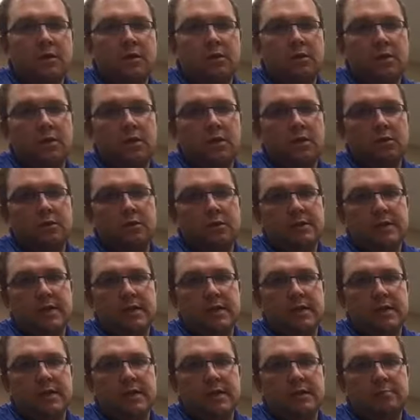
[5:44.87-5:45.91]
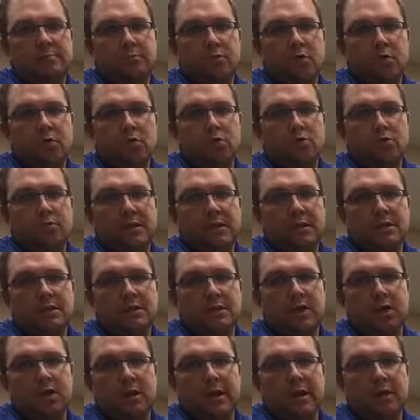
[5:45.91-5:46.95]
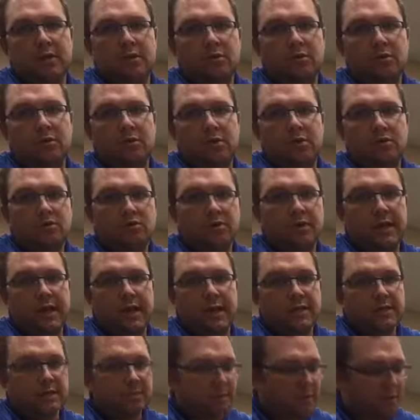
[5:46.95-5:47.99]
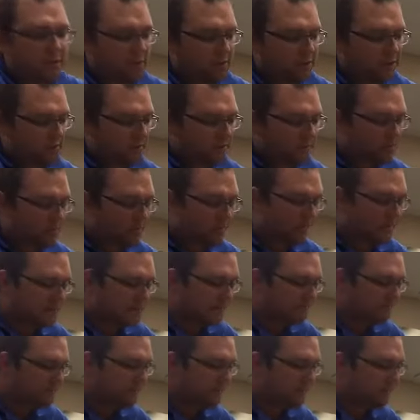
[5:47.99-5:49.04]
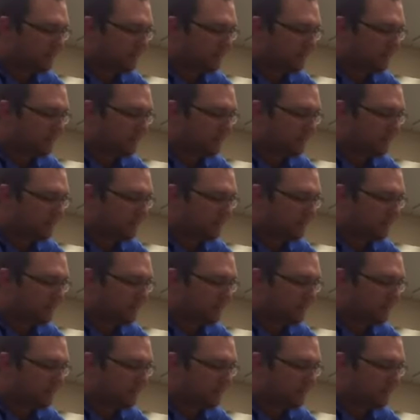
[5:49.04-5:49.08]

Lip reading: The glute tendon gets pulled round tight onto this trochanter bone and compressed.